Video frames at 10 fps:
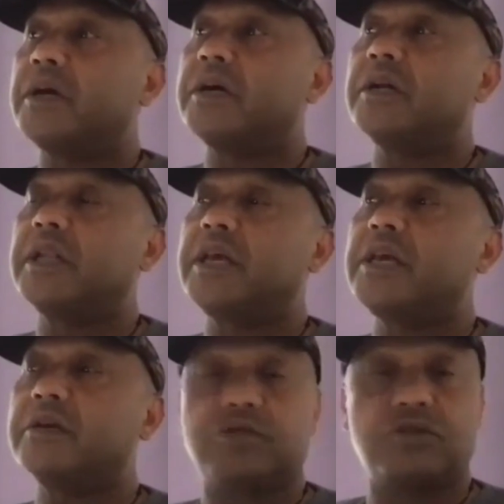
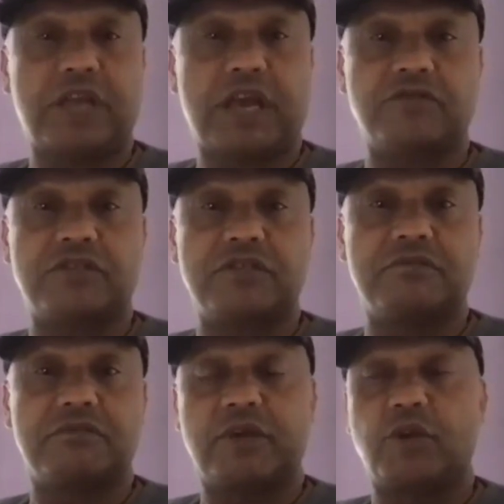early
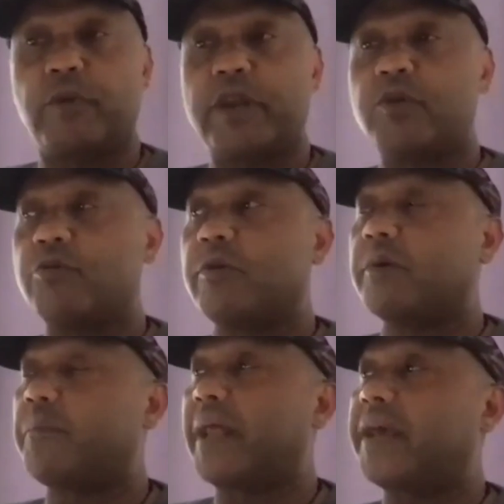2000s, when you
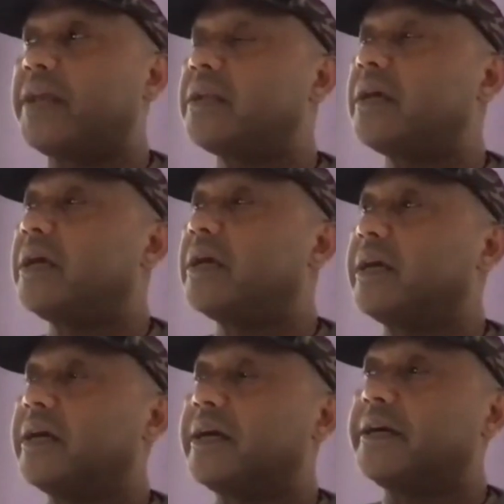were playing
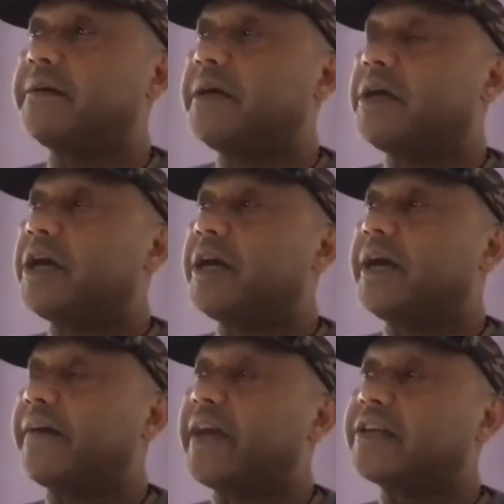
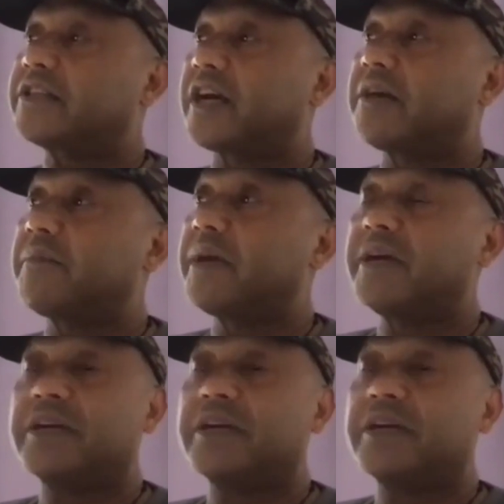at that time,